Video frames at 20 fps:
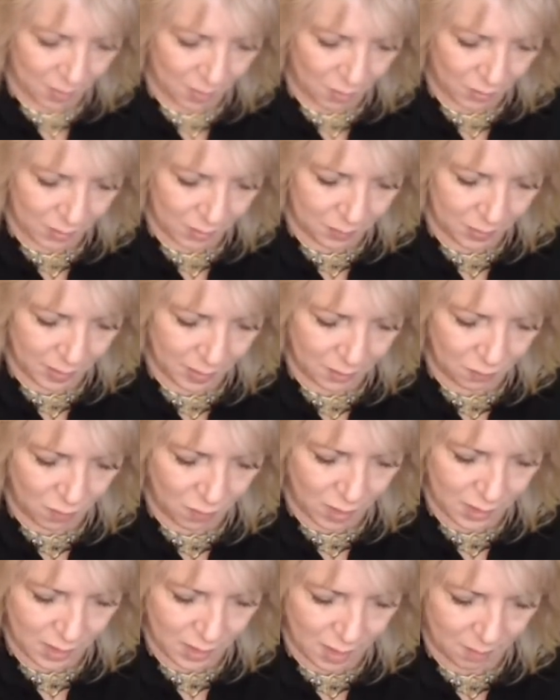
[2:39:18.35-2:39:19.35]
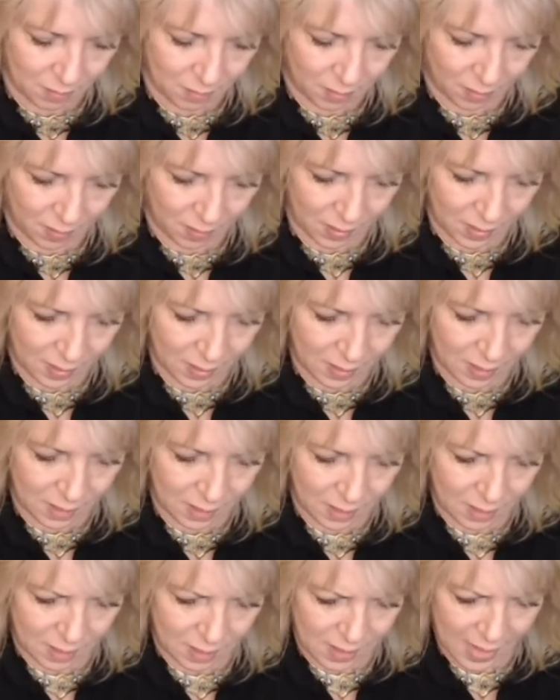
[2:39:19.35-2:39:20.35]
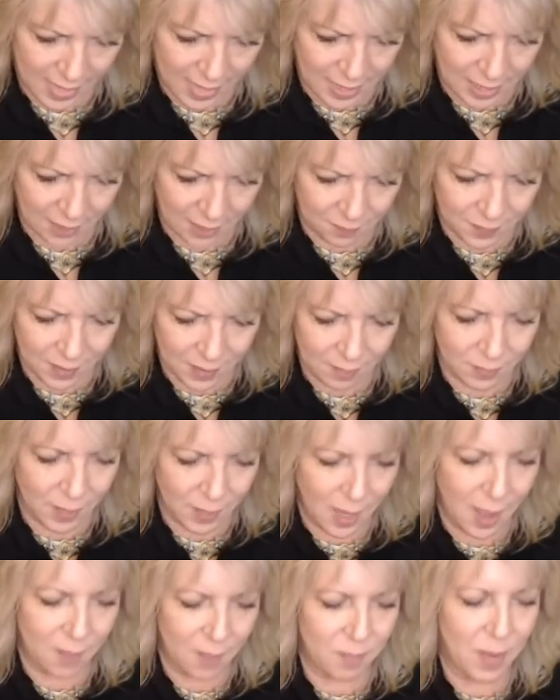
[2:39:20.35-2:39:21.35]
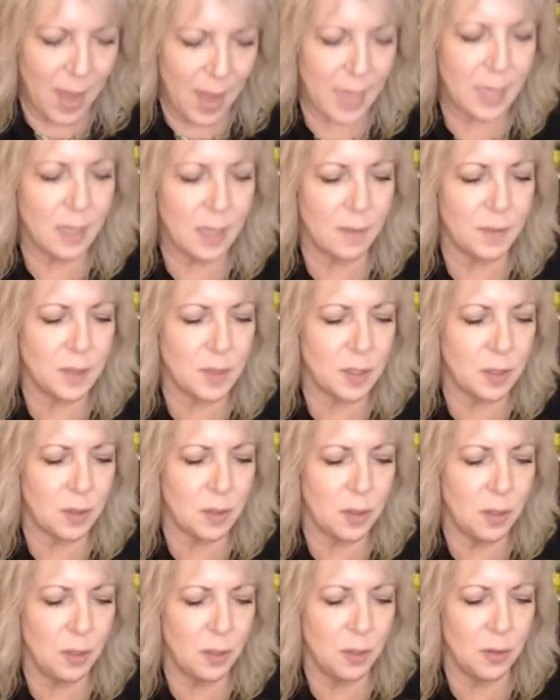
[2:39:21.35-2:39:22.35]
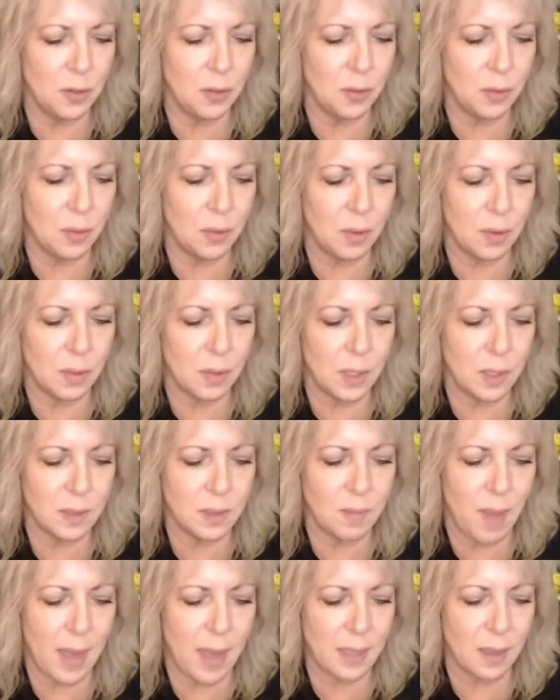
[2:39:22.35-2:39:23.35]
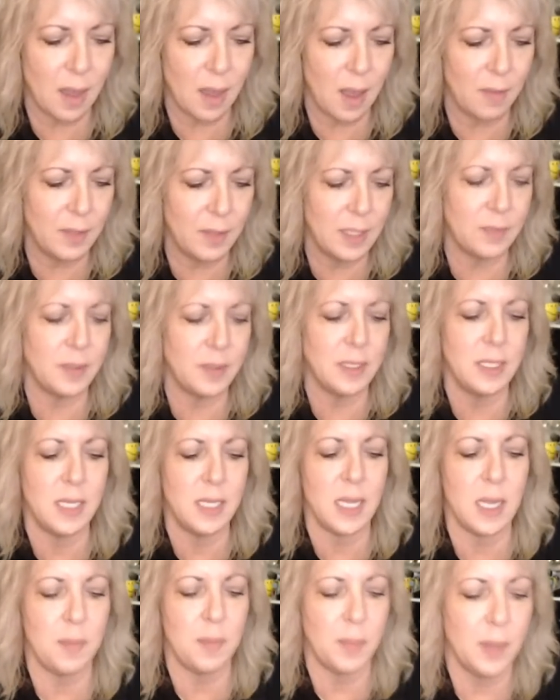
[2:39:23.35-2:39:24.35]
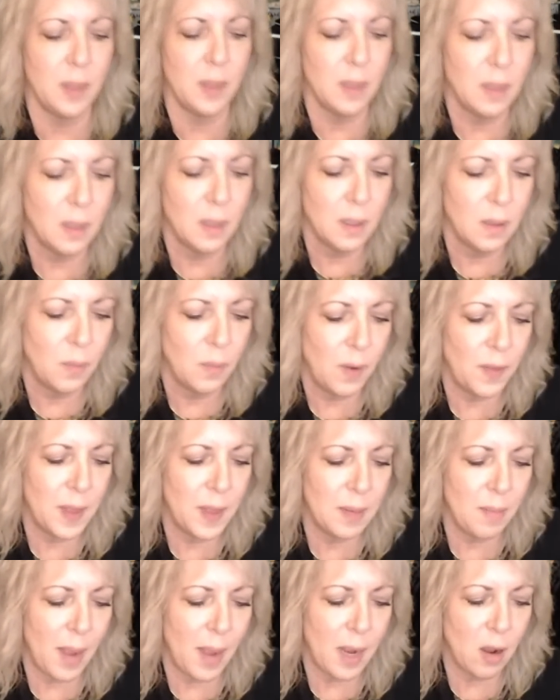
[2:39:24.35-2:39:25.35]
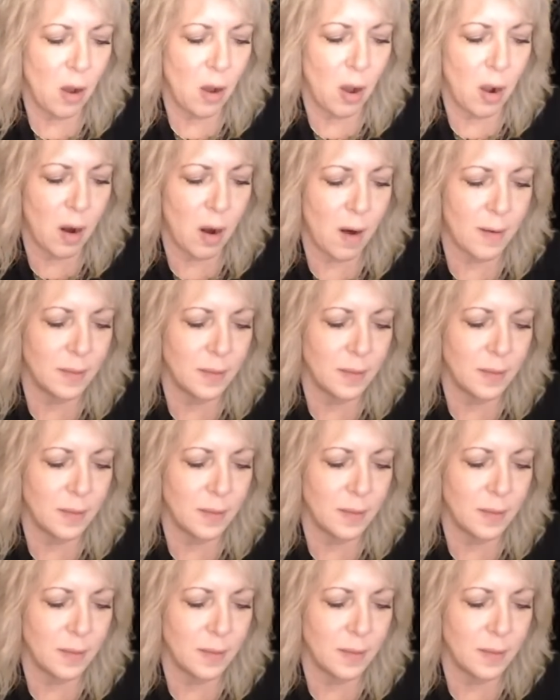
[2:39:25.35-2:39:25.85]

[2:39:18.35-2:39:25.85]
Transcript: Only put in one number. A gift of love. My gift to you is my love given deep within my heart.